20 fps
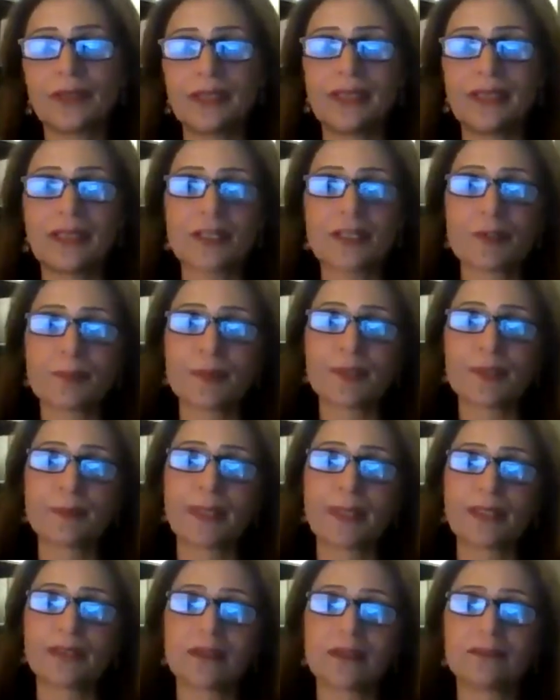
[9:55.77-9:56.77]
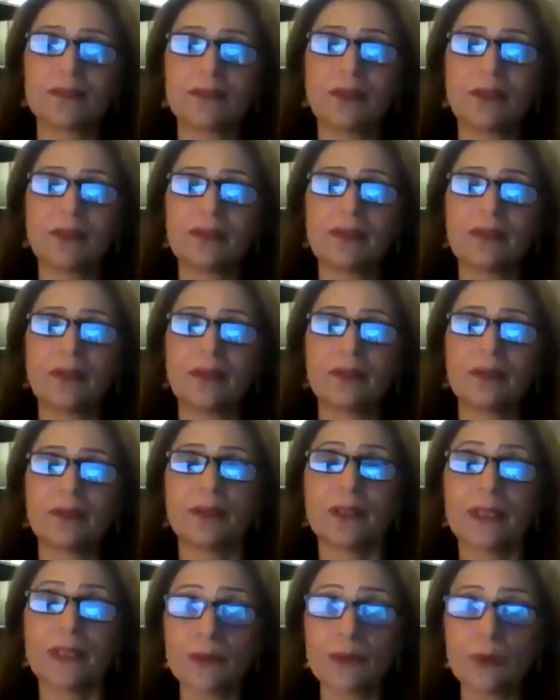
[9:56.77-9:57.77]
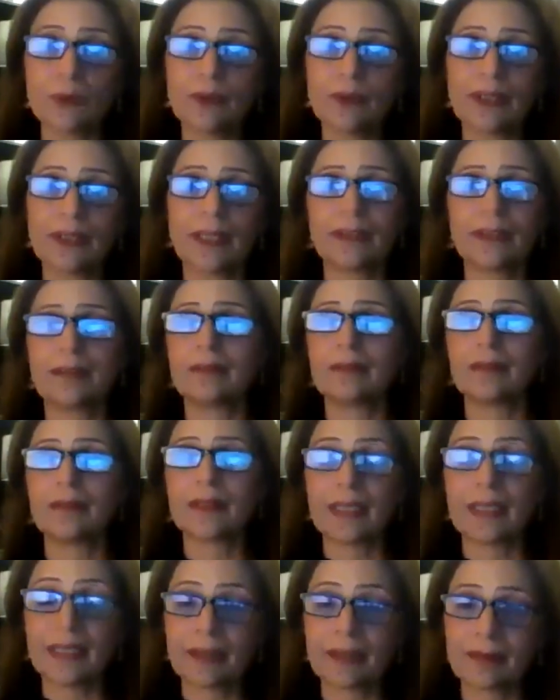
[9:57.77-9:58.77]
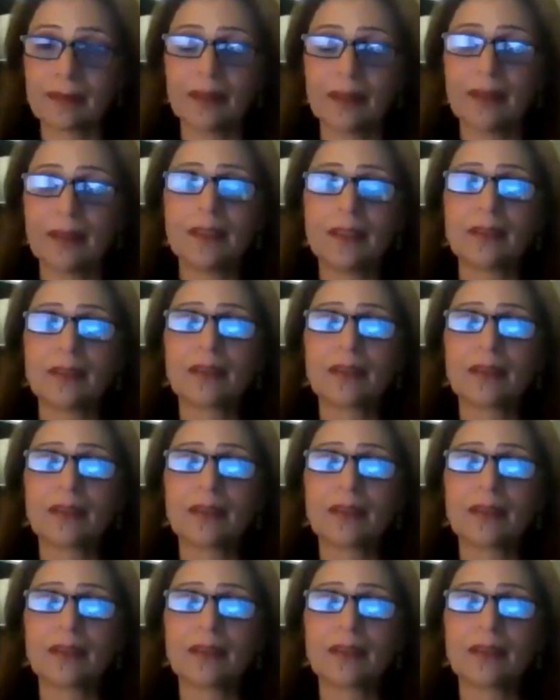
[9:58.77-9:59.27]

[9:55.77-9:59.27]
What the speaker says: Neela's perspective on her role, and again,